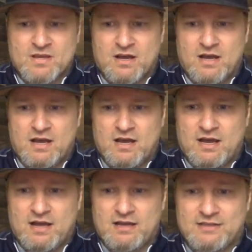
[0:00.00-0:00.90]

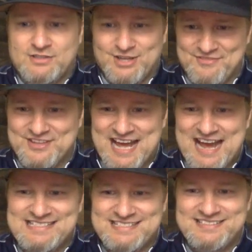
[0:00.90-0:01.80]
You love the
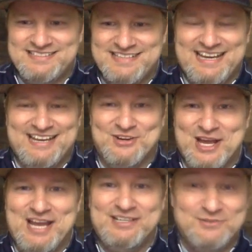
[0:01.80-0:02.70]
Knights, Diane?
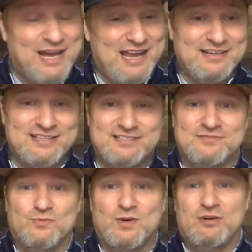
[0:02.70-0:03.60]
Okay. Well, hey,
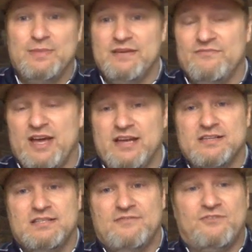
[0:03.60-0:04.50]
listen, we're going to be in
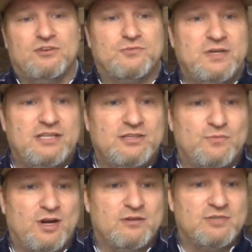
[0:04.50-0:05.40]
Vegas that first week. You're
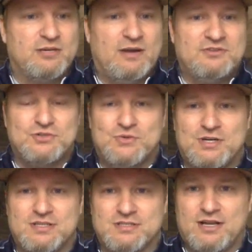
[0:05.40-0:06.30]
welcome to come out and
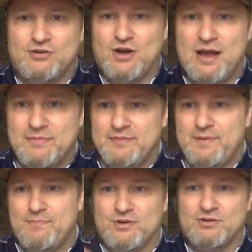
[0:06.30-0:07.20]
join us. I don't know how many
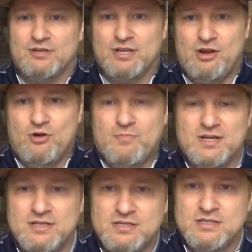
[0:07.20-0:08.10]
people are going to go,
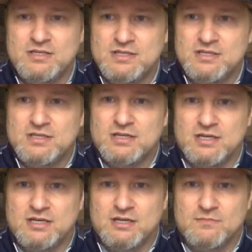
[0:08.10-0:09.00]
but
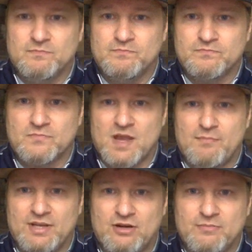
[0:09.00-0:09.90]
I
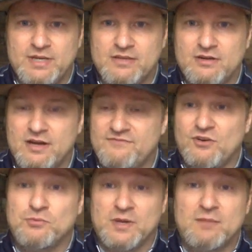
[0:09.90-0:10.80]
plan on being there that
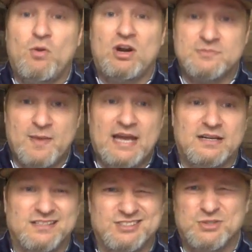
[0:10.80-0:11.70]
first week of March
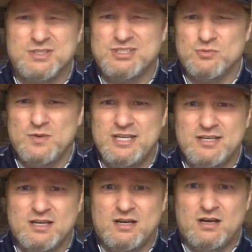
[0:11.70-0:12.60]
Madness. So it's the week
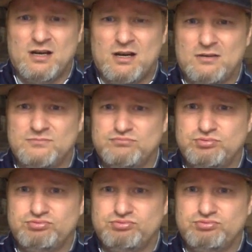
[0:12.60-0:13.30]
of,